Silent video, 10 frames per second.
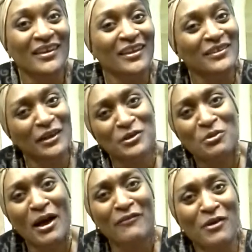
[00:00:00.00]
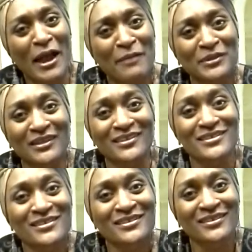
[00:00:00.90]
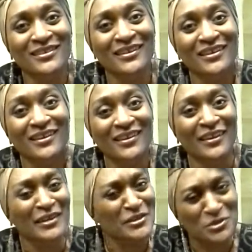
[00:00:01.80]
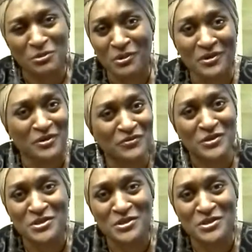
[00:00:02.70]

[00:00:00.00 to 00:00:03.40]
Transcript: And there you will have your happiness. And that's a word for